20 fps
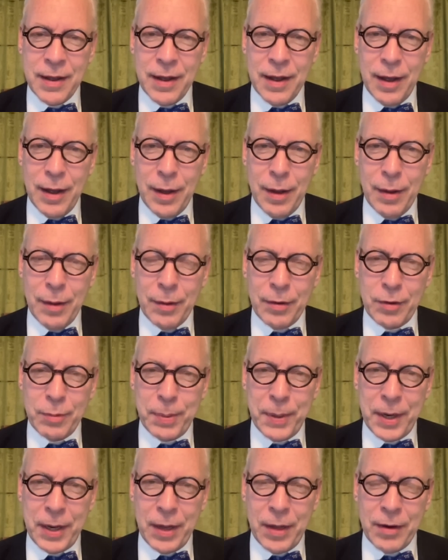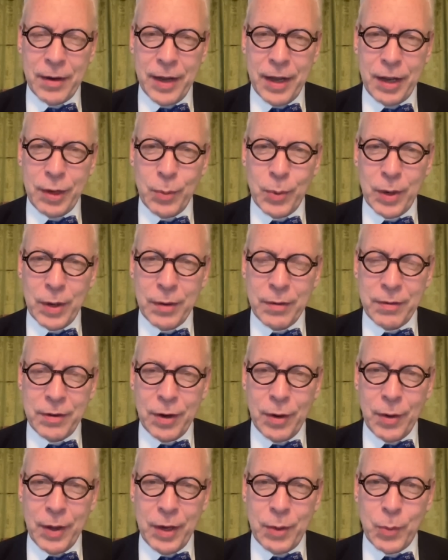Uh, depending on how you want to, you
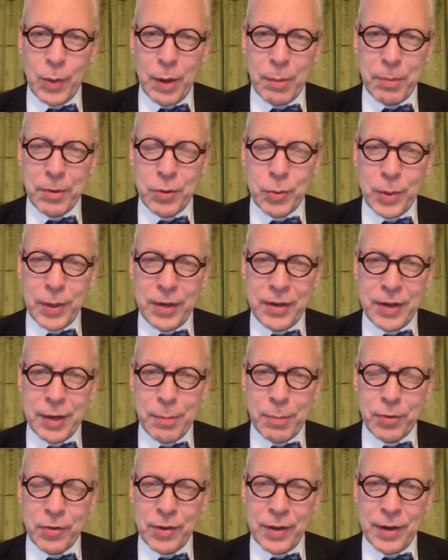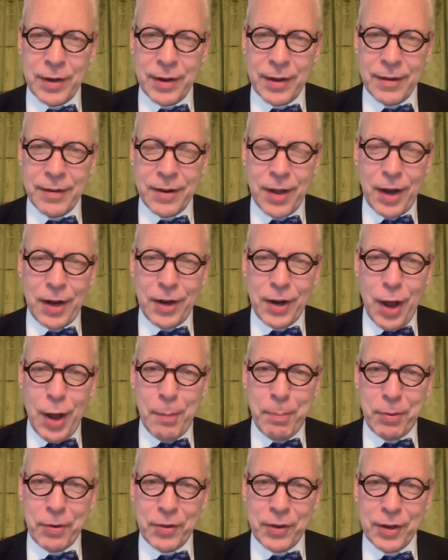know, anywhere between ten percent and
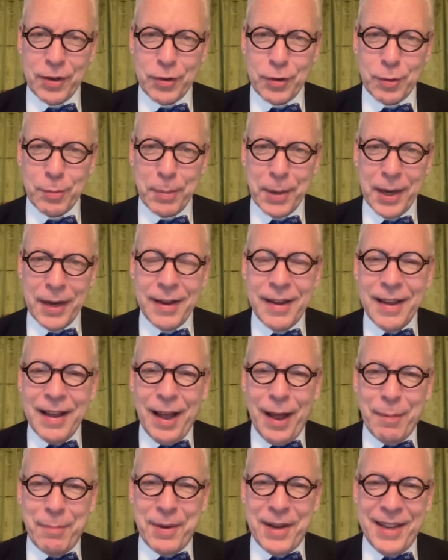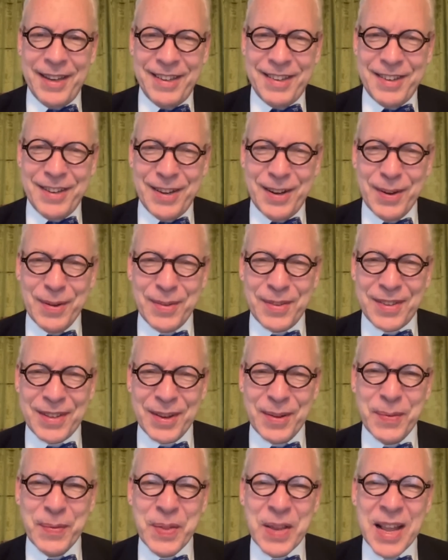ninety-nine percent too big. I mean, you know,
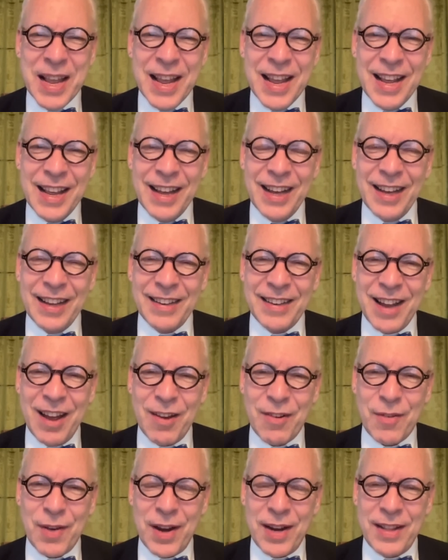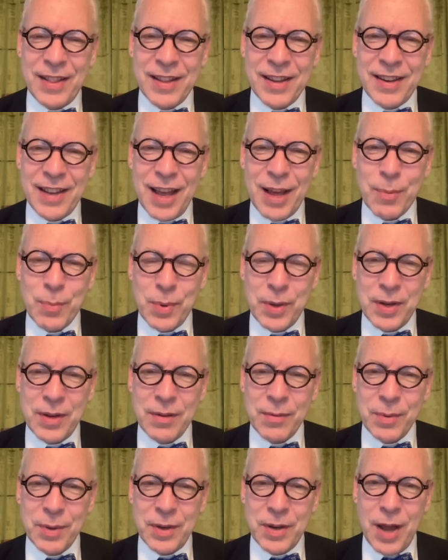so uh, downgrading the debt
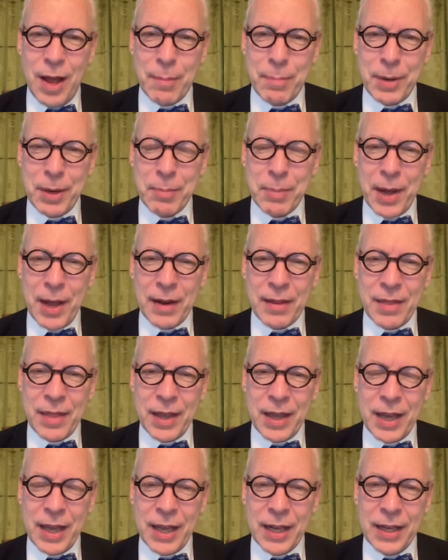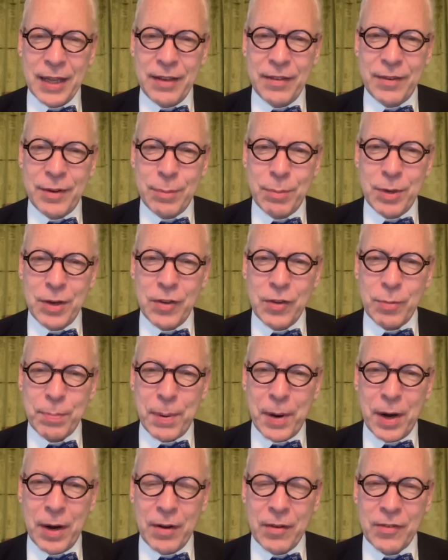would, would not be a bad thing. At least it would
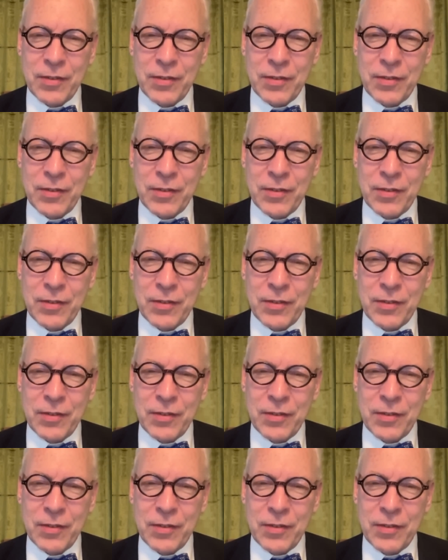inspire